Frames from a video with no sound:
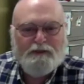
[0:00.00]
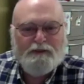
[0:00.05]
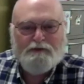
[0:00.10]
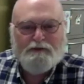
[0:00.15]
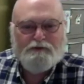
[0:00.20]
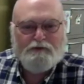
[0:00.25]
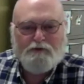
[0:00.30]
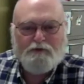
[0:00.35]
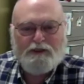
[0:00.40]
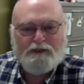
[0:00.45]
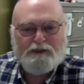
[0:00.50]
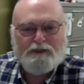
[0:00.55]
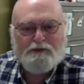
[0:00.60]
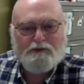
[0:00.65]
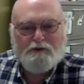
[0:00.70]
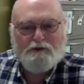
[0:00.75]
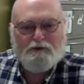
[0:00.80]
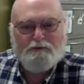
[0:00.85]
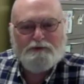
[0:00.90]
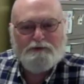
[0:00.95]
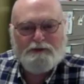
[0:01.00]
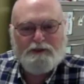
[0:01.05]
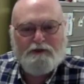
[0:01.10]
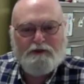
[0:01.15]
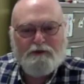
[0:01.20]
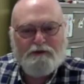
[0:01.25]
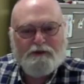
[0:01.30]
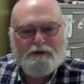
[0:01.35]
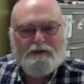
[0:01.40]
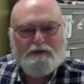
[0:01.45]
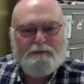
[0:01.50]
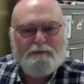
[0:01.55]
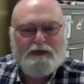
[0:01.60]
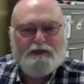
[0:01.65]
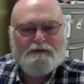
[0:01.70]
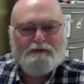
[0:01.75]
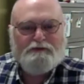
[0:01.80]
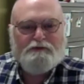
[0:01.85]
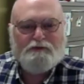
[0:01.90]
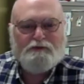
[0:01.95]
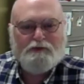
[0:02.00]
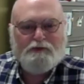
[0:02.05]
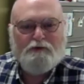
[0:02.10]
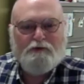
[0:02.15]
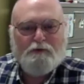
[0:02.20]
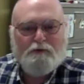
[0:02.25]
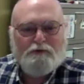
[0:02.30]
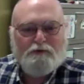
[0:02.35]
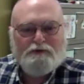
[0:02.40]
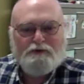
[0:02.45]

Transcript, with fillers: So that's a little bizarre to think about, so don't,